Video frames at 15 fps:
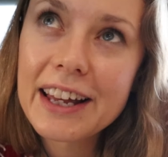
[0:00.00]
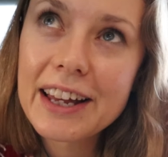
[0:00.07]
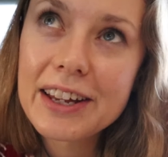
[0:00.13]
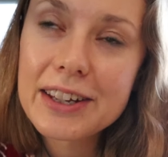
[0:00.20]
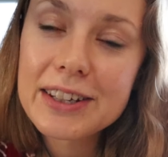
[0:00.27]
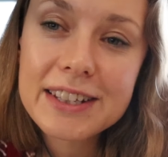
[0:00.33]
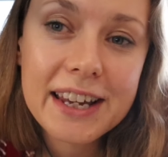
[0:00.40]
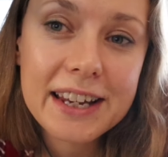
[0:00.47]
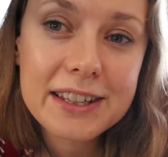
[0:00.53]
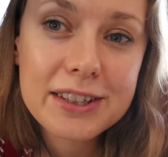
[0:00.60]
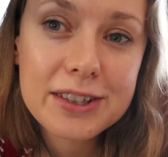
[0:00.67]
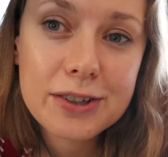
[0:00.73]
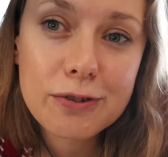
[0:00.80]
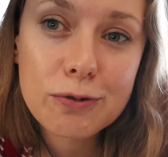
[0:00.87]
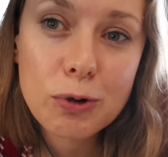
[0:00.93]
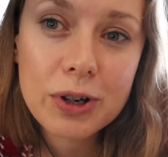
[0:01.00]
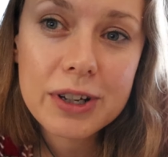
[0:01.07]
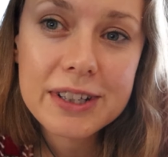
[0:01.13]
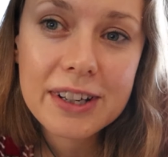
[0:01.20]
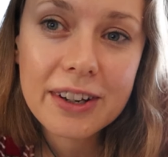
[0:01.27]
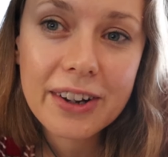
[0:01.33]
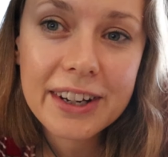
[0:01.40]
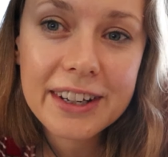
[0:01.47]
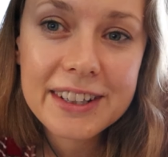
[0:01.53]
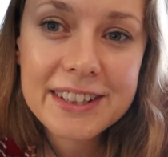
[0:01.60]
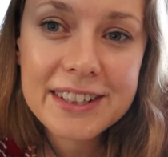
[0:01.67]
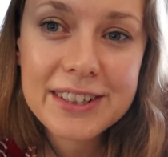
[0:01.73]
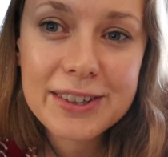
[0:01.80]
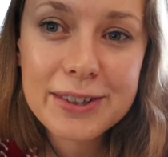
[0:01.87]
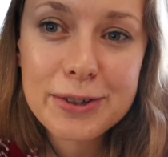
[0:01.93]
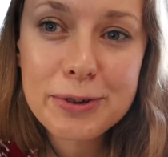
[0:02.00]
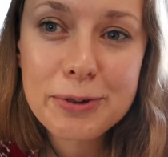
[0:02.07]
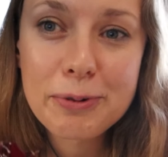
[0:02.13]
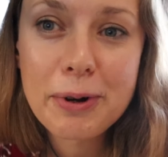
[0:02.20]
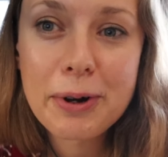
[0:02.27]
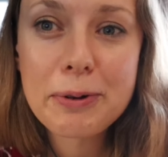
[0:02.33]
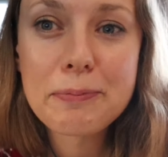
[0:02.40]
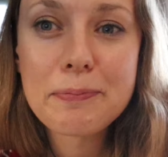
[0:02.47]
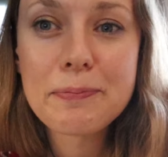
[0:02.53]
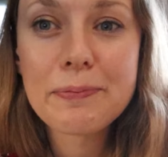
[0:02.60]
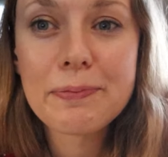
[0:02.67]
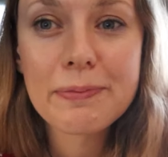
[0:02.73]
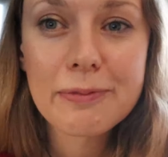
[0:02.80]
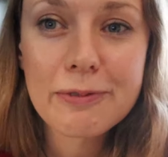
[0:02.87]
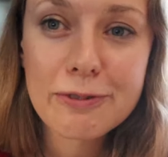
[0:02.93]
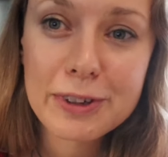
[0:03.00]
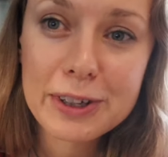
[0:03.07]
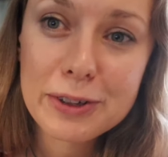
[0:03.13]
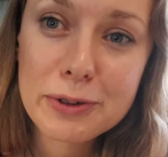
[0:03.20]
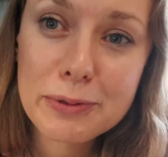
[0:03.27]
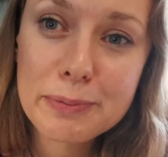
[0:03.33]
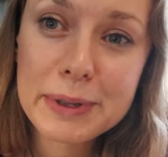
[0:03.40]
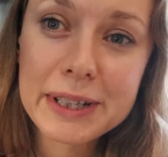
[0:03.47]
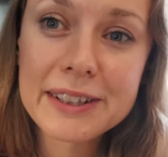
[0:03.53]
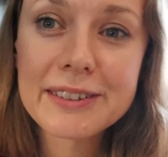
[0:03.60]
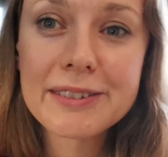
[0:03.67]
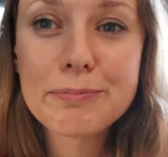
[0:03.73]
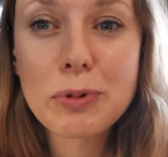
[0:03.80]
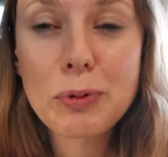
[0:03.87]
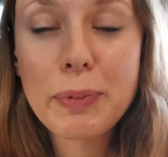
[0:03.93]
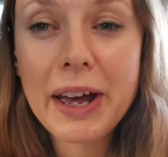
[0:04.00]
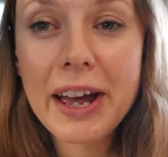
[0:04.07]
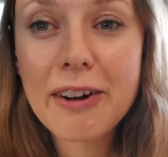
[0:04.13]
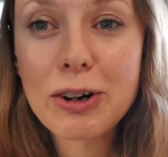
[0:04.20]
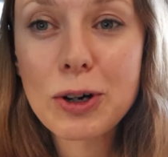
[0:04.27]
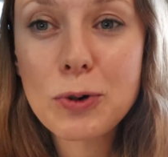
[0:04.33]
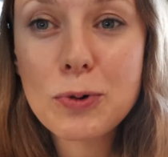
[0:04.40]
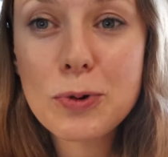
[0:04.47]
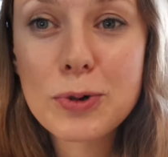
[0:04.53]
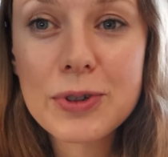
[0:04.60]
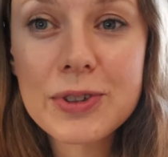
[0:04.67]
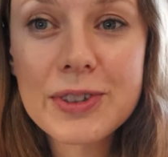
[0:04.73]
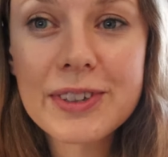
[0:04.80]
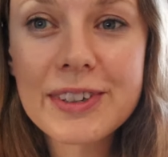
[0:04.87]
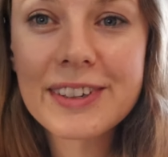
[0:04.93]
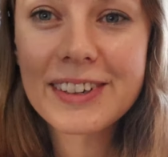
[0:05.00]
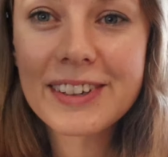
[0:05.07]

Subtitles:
a taste of what it's like to film and prepare a course.